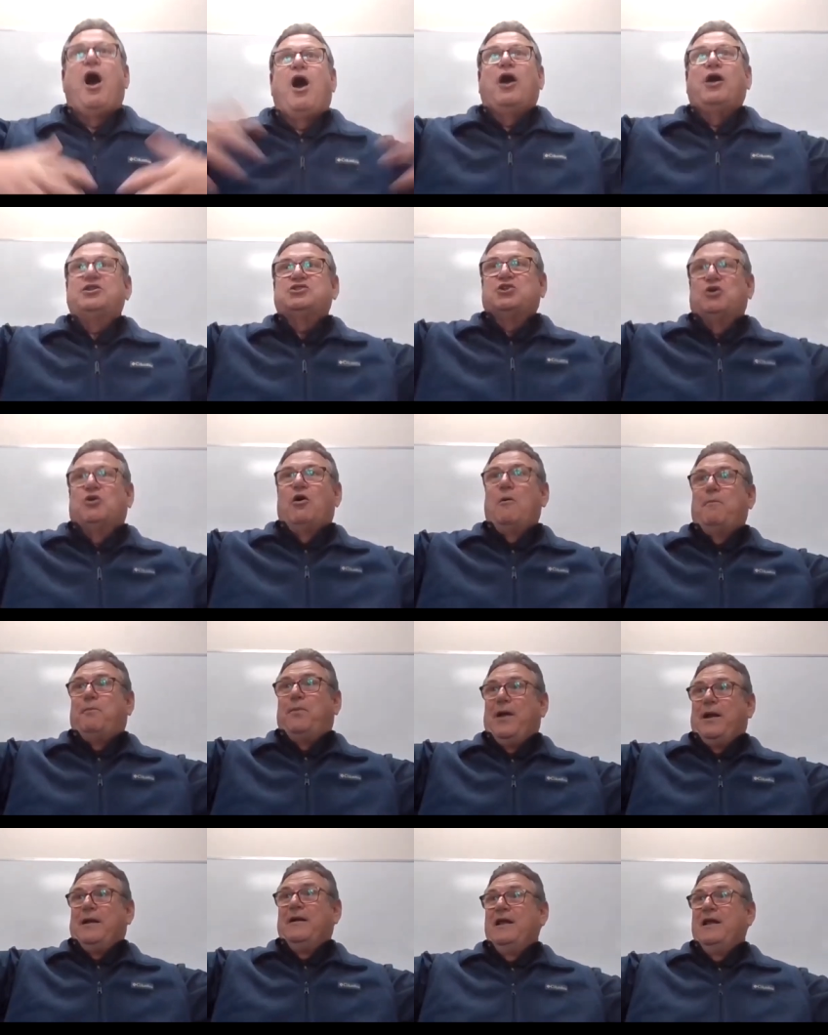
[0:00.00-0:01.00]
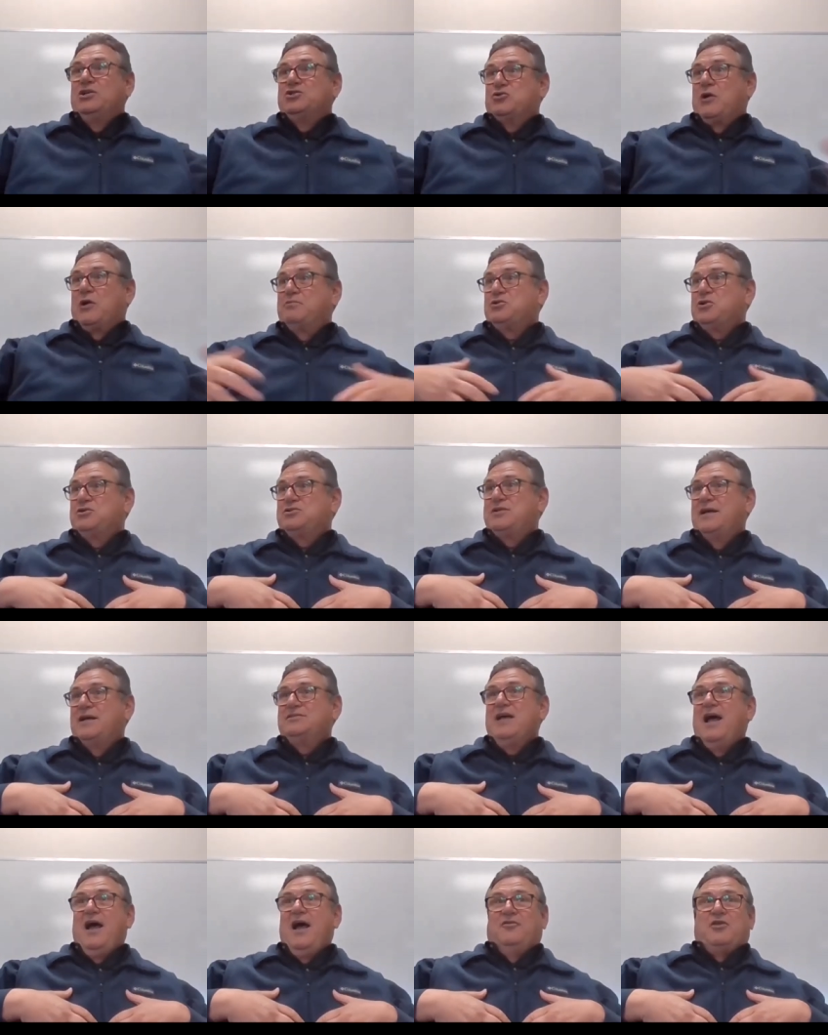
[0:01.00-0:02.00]
hearts are open. Scripture
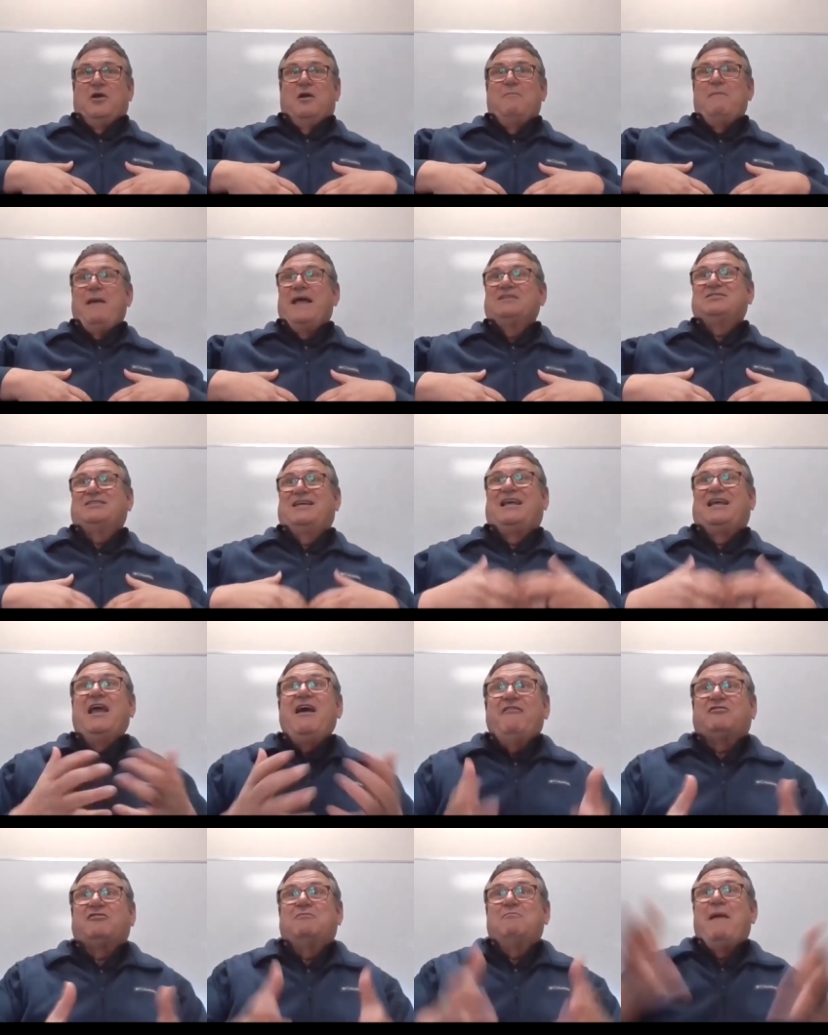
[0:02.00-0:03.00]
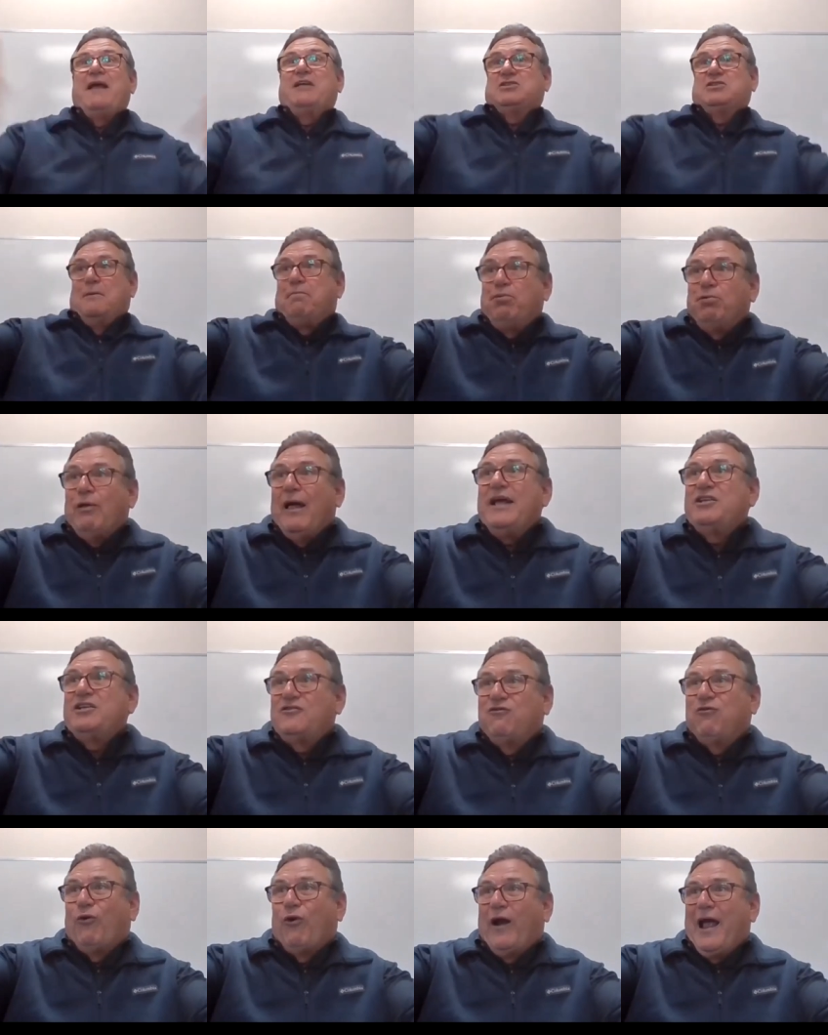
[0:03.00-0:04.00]
says that a man's gift makes a
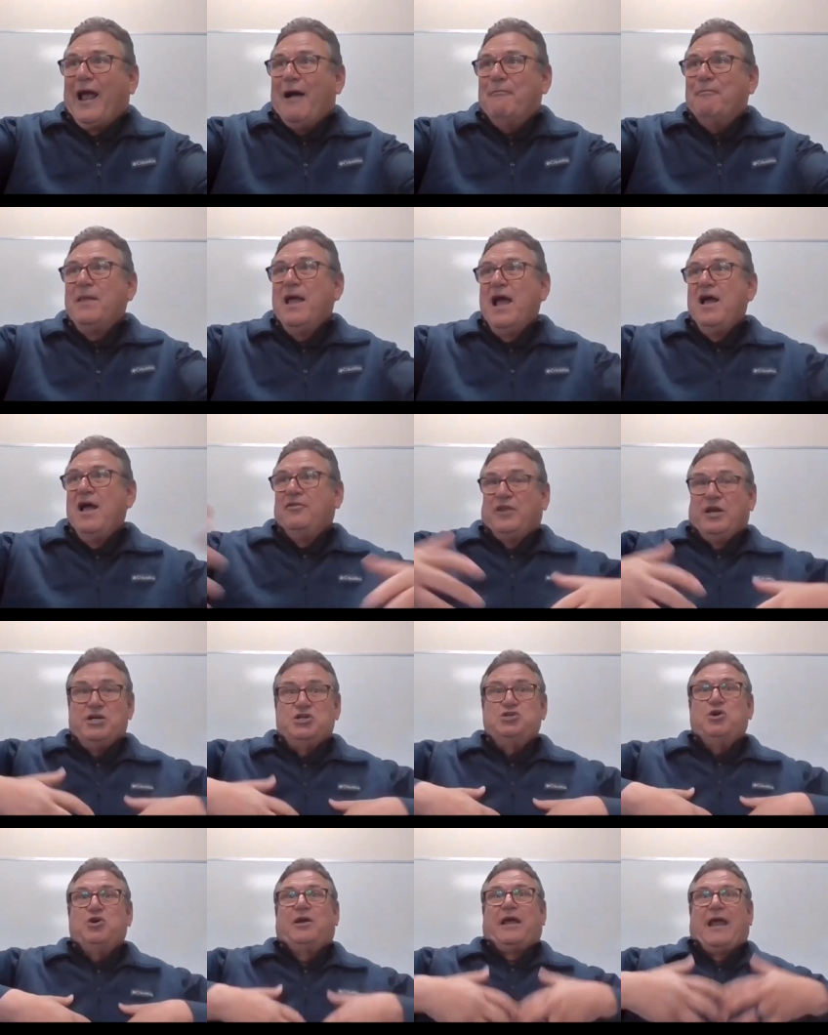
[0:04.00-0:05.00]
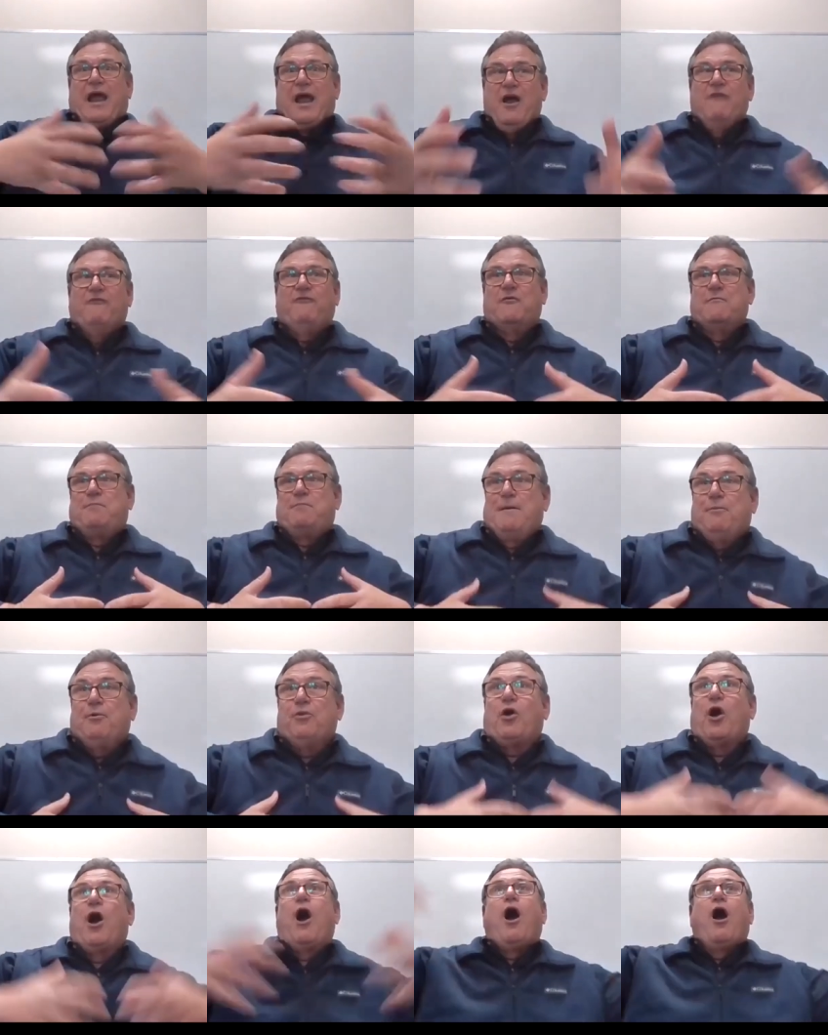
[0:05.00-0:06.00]
place for him. That as you care for
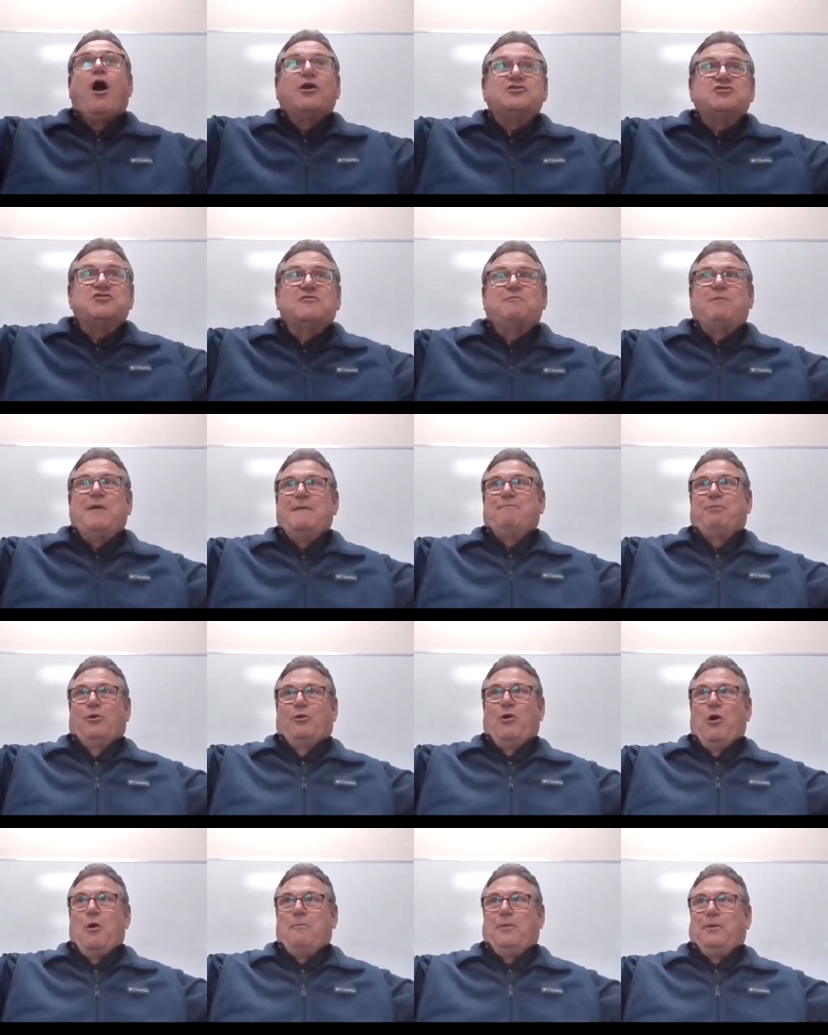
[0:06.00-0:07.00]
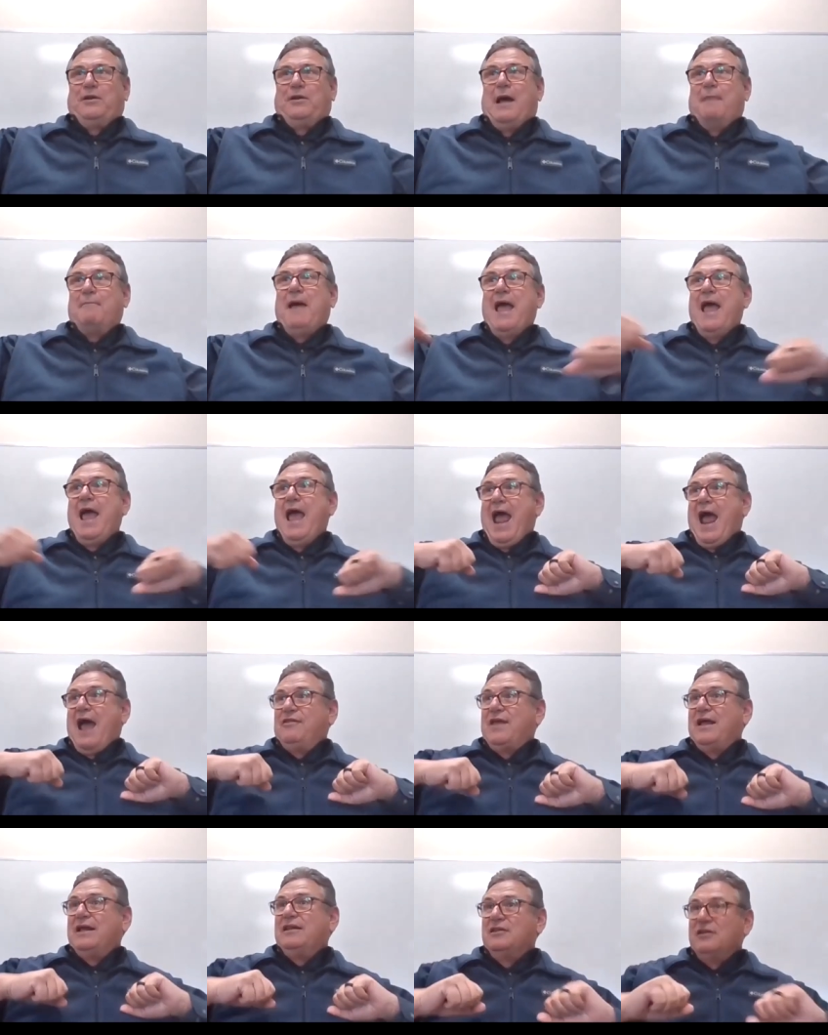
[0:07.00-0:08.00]
people, the hearts of people are opened up
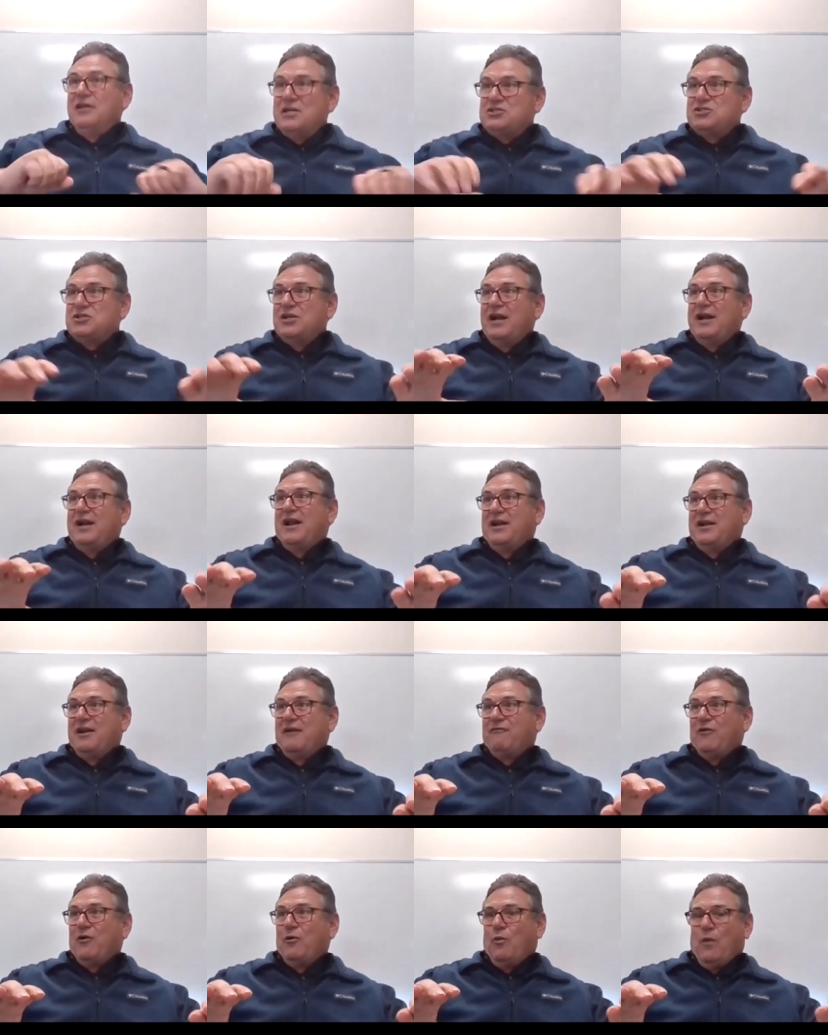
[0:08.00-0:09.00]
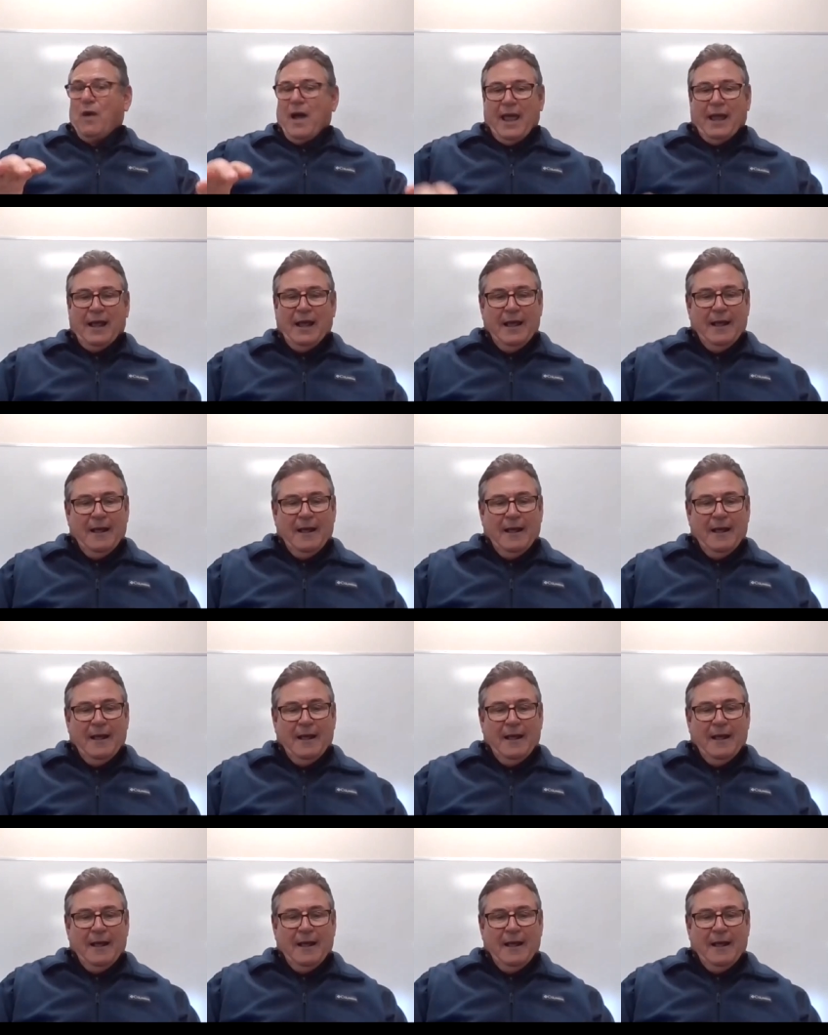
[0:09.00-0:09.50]
and they listen in a different way.